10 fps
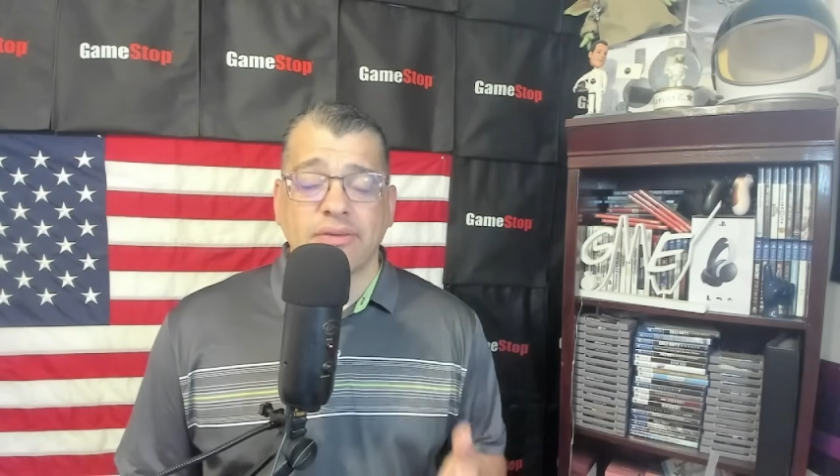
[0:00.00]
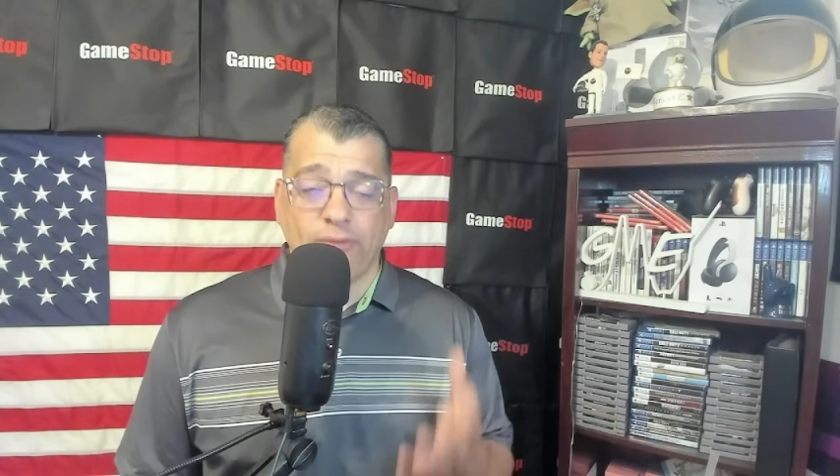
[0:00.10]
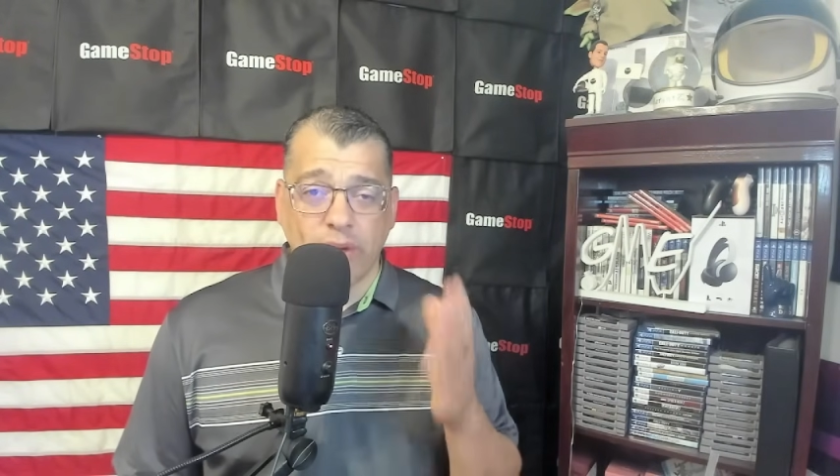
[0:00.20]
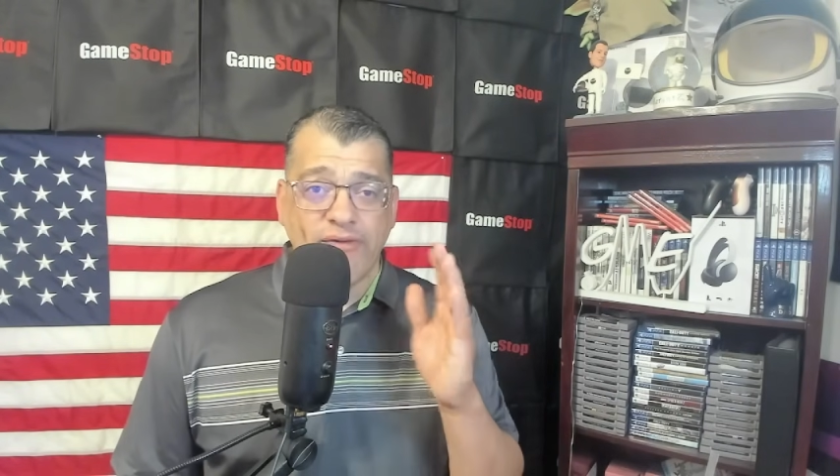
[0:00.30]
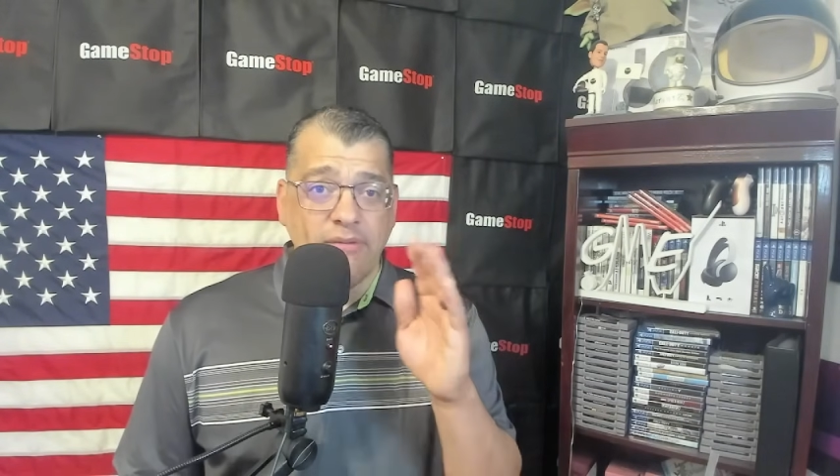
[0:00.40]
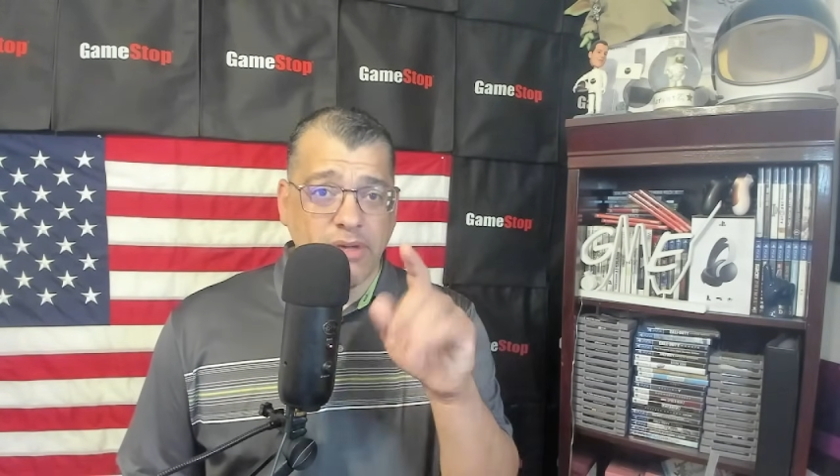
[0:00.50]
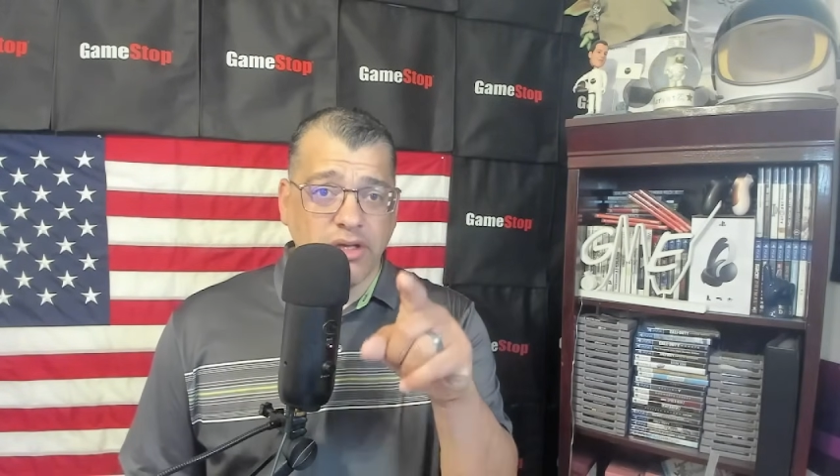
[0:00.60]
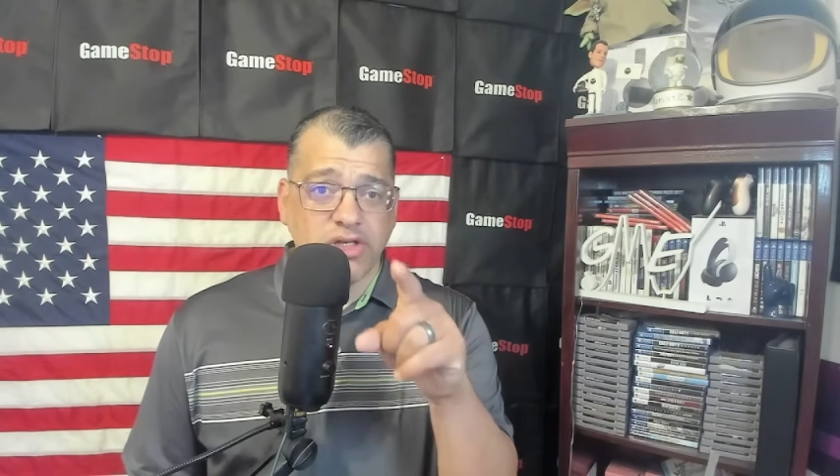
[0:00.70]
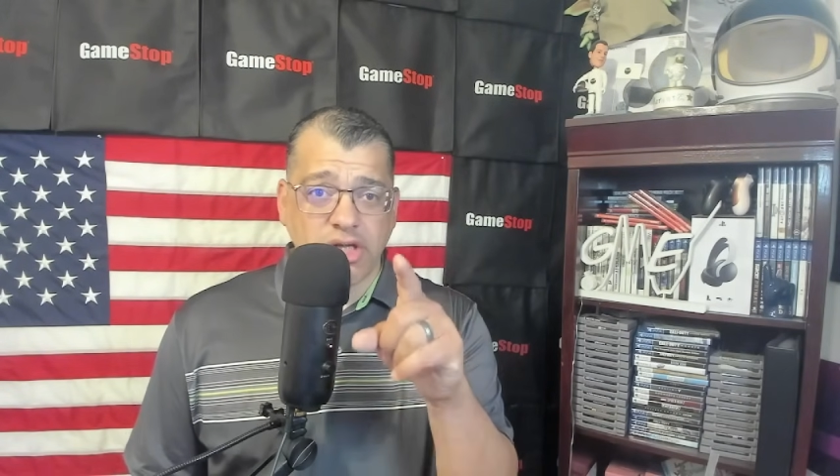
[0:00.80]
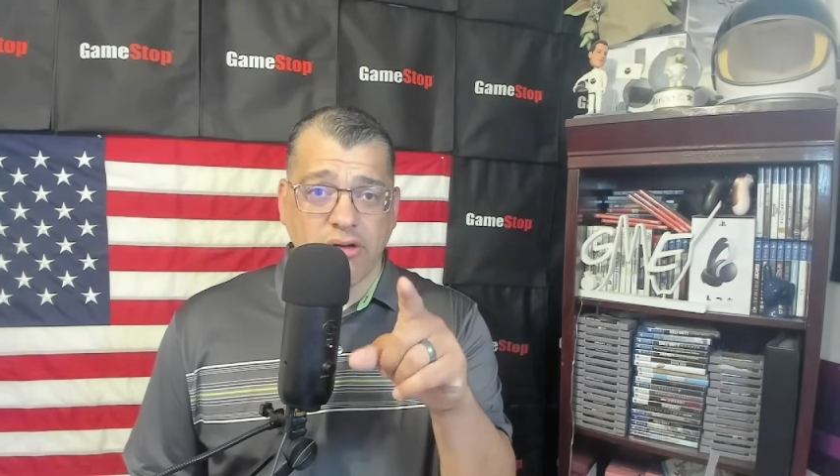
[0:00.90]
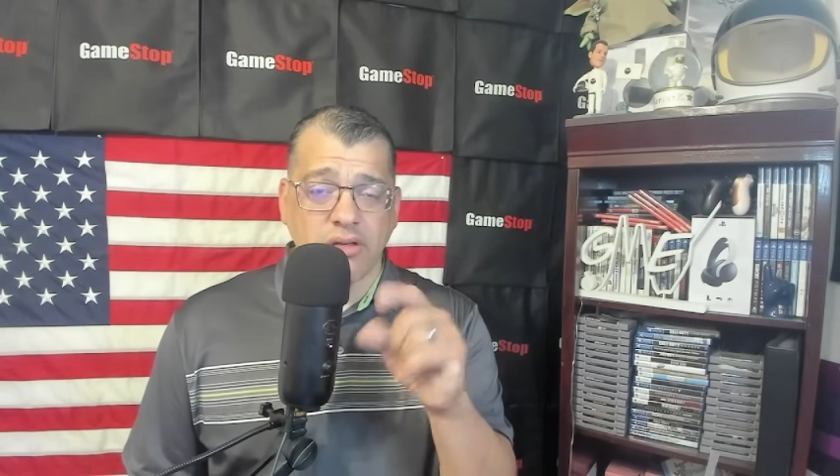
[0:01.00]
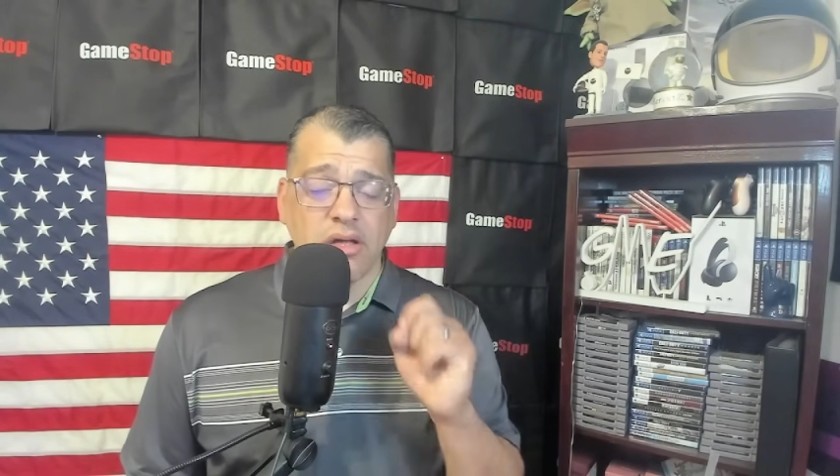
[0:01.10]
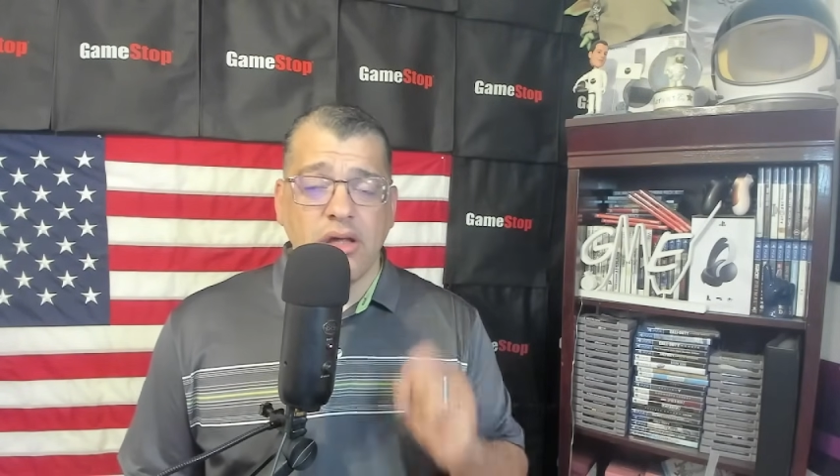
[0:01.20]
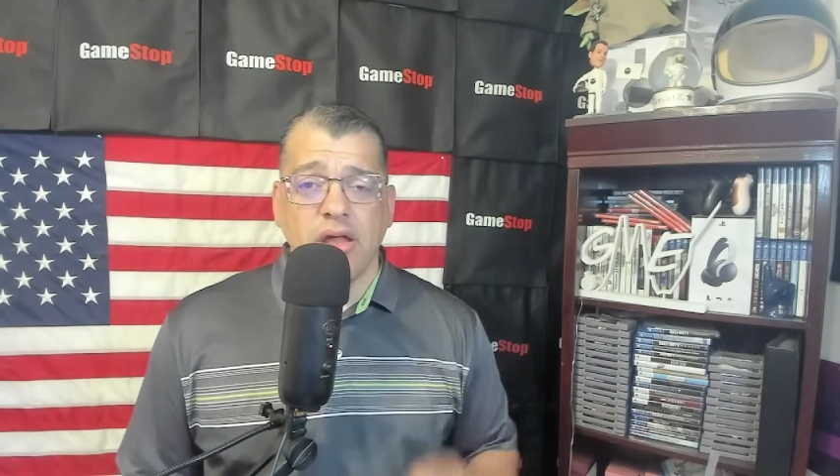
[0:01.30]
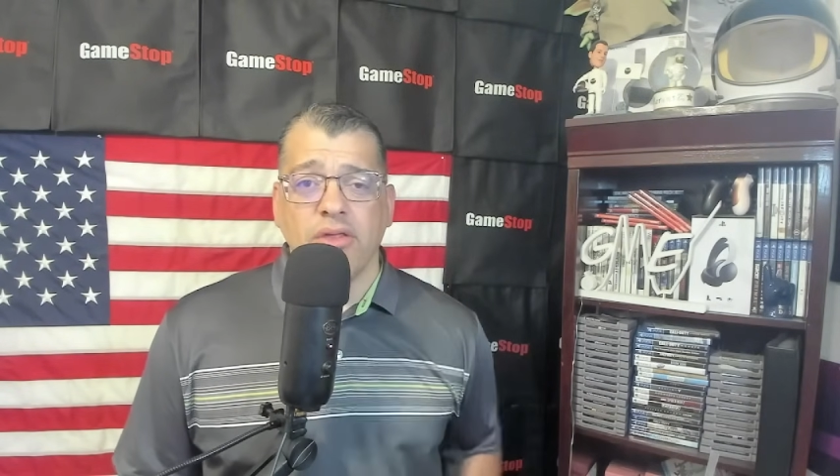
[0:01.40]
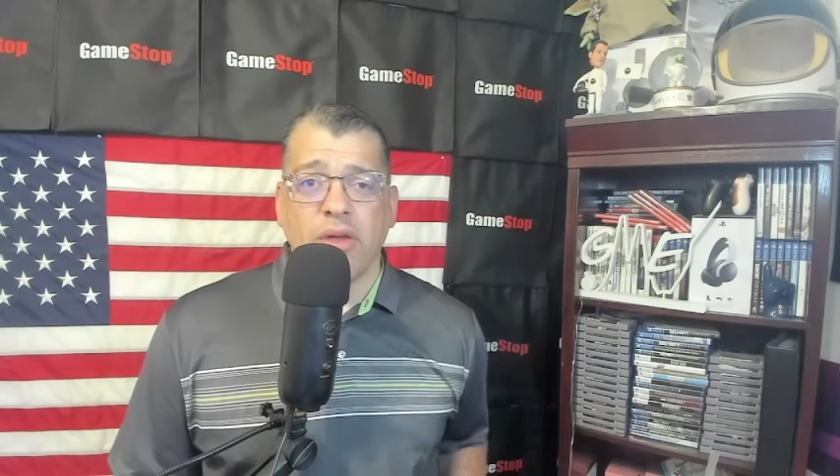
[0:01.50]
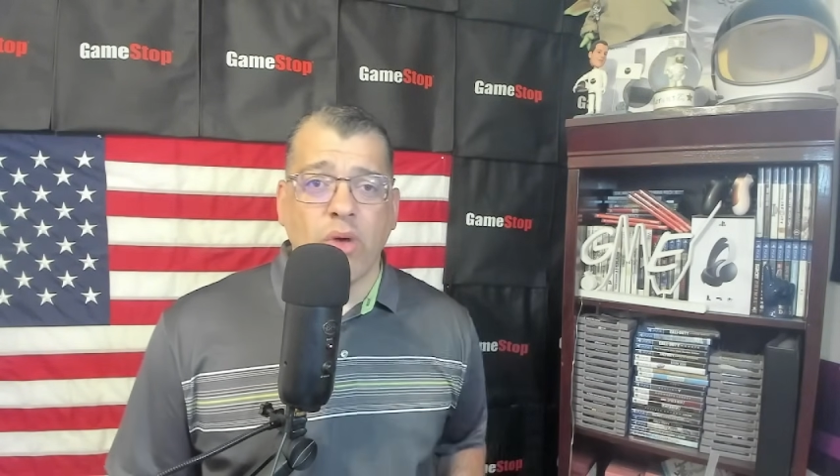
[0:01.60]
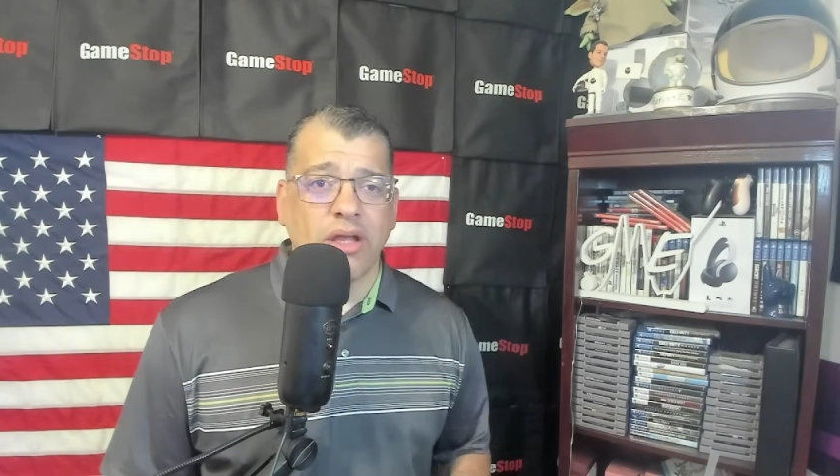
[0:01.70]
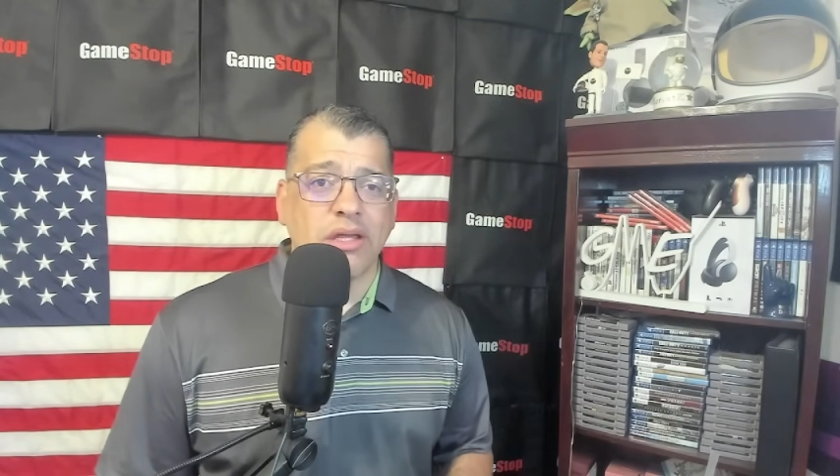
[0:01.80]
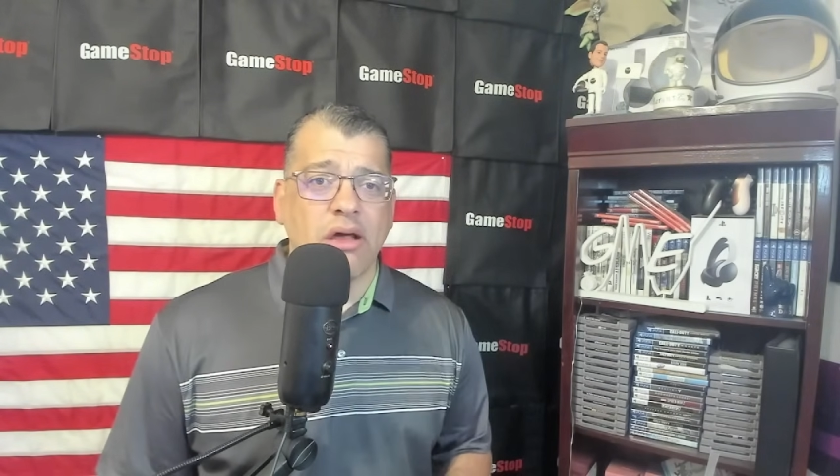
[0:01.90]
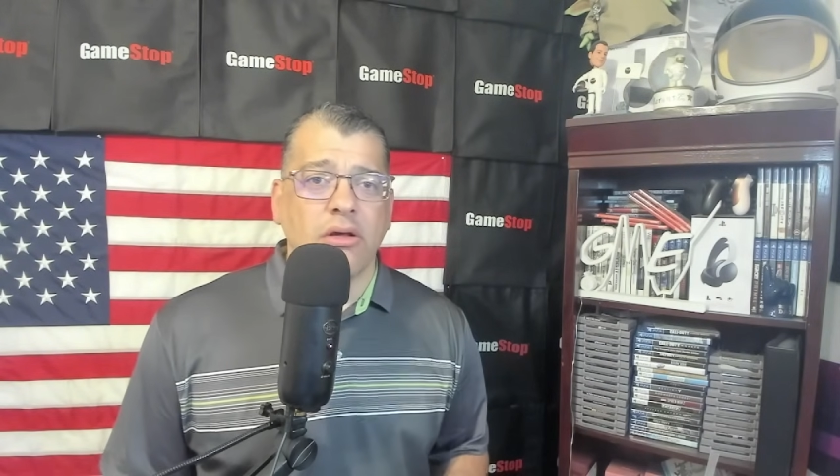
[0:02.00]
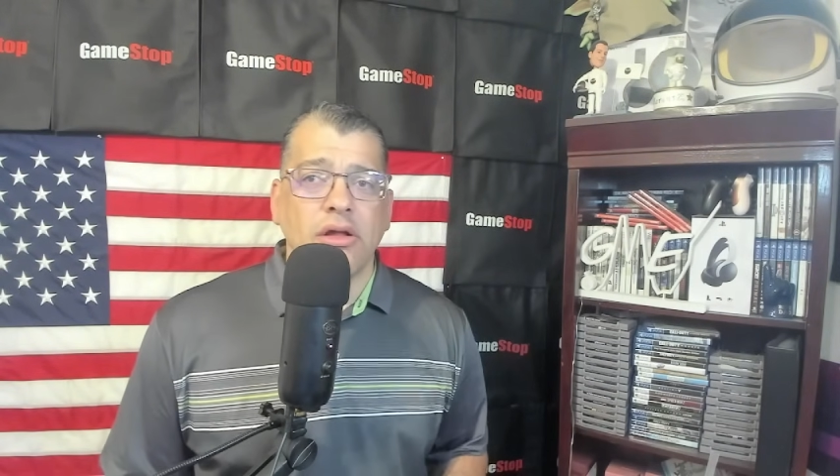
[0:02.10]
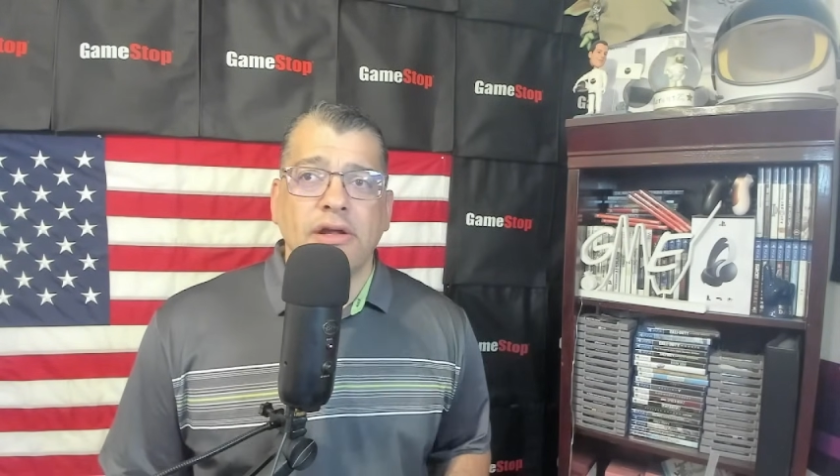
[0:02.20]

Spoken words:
45 million shares they want to sell.